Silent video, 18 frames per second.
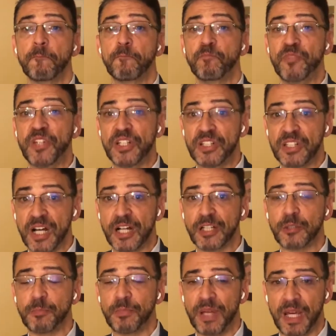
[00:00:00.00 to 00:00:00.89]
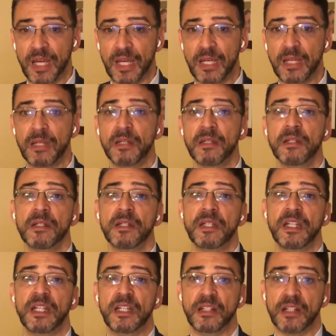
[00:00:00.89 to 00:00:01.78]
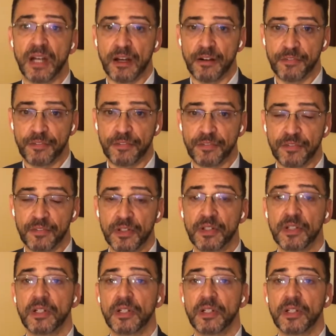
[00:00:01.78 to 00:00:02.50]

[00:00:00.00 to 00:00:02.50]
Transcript: did not pay enough